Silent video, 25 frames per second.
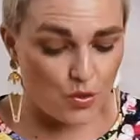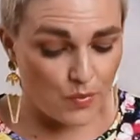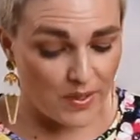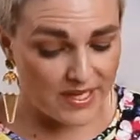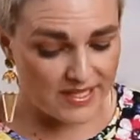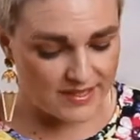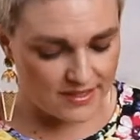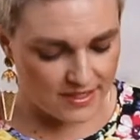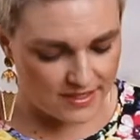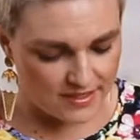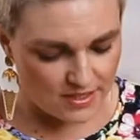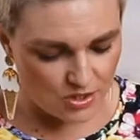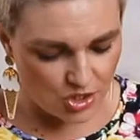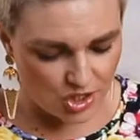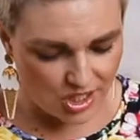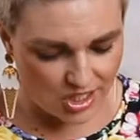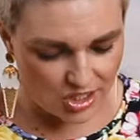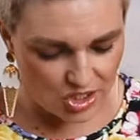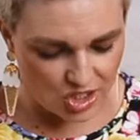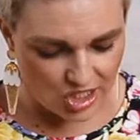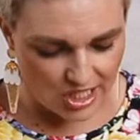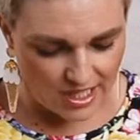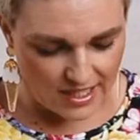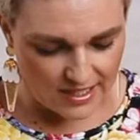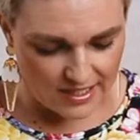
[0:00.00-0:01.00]
the reason it's a
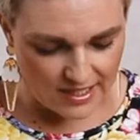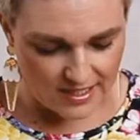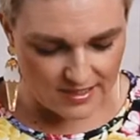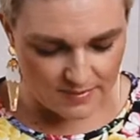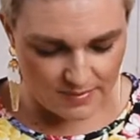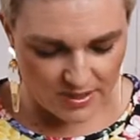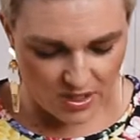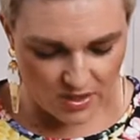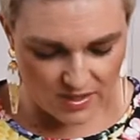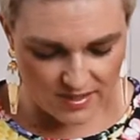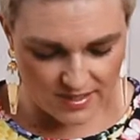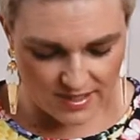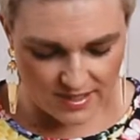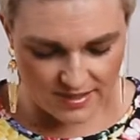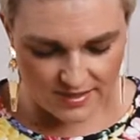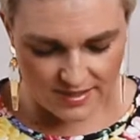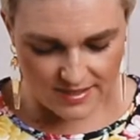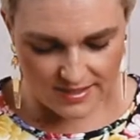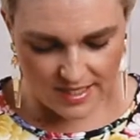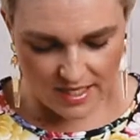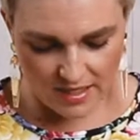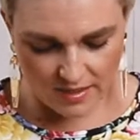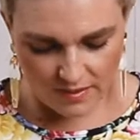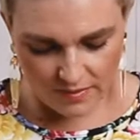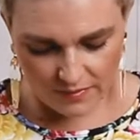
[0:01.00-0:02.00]
cheat sheet is because
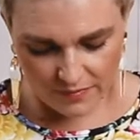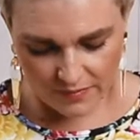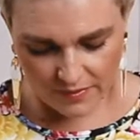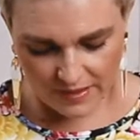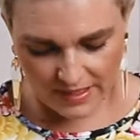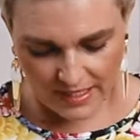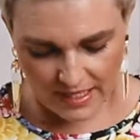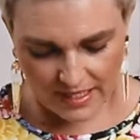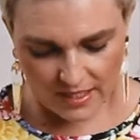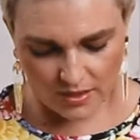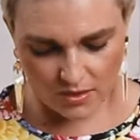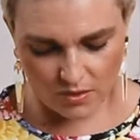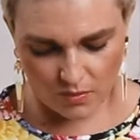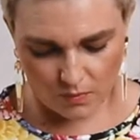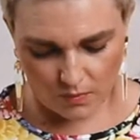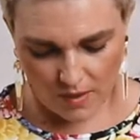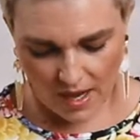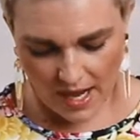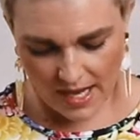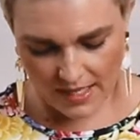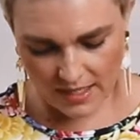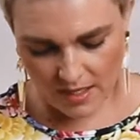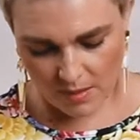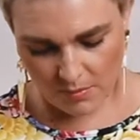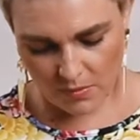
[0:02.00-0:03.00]
instead of getting the
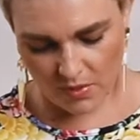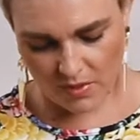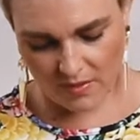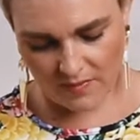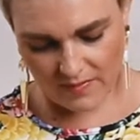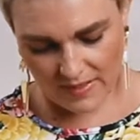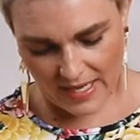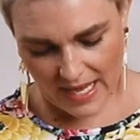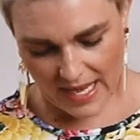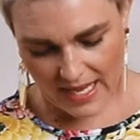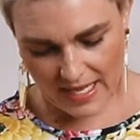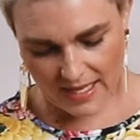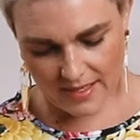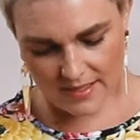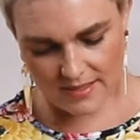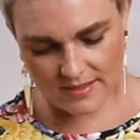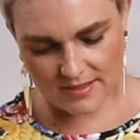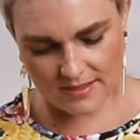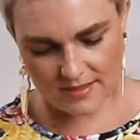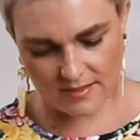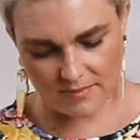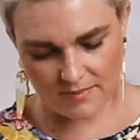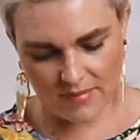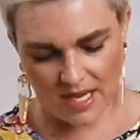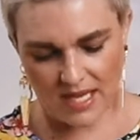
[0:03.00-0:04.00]
right number of layers
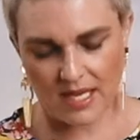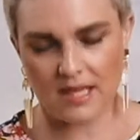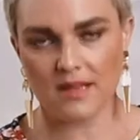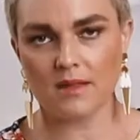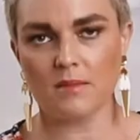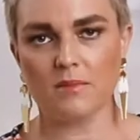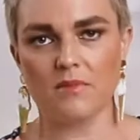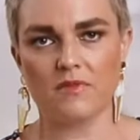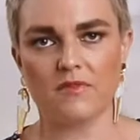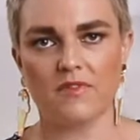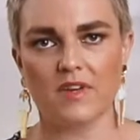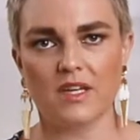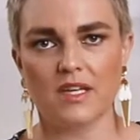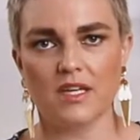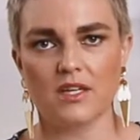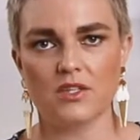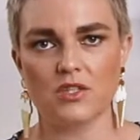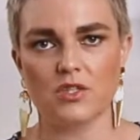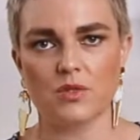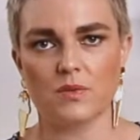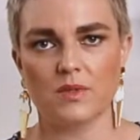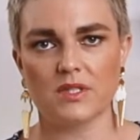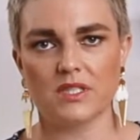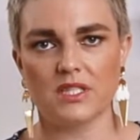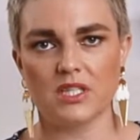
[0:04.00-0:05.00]
and making them fit
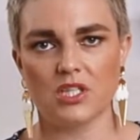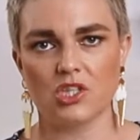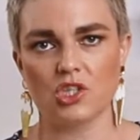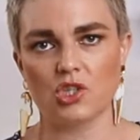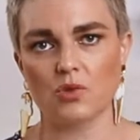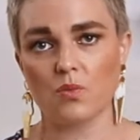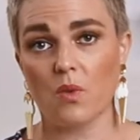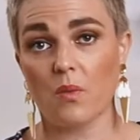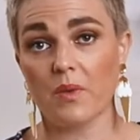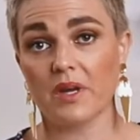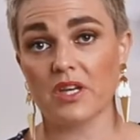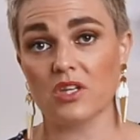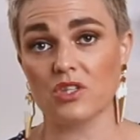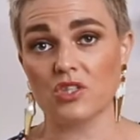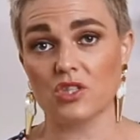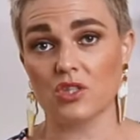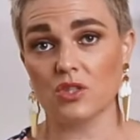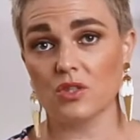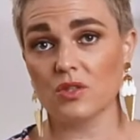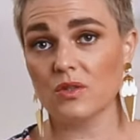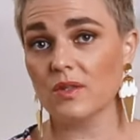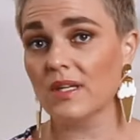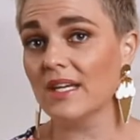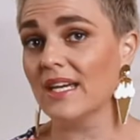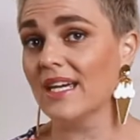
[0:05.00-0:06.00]
into a dish, what we're going
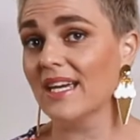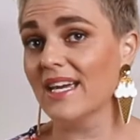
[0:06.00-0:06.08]
to do